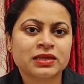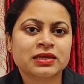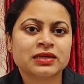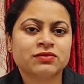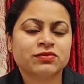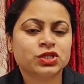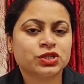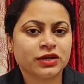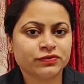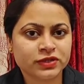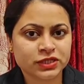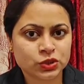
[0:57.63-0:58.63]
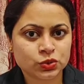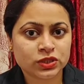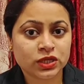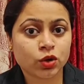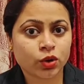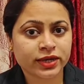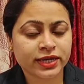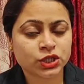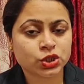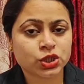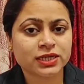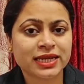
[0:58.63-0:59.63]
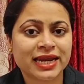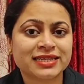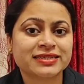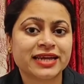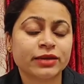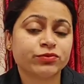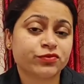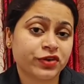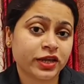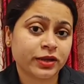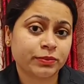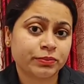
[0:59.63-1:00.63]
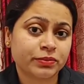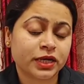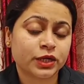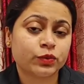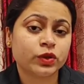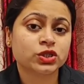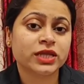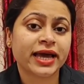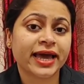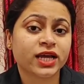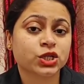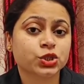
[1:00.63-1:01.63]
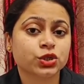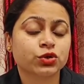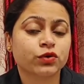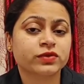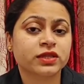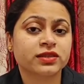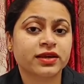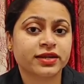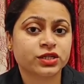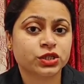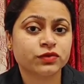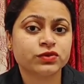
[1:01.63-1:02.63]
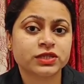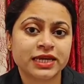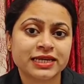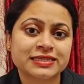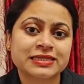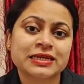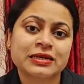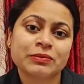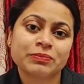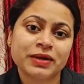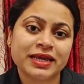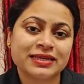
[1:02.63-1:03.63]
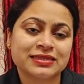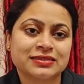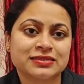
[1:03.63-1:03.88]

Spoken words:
which refers to the location and the time frame in which the action of the narrative takes place.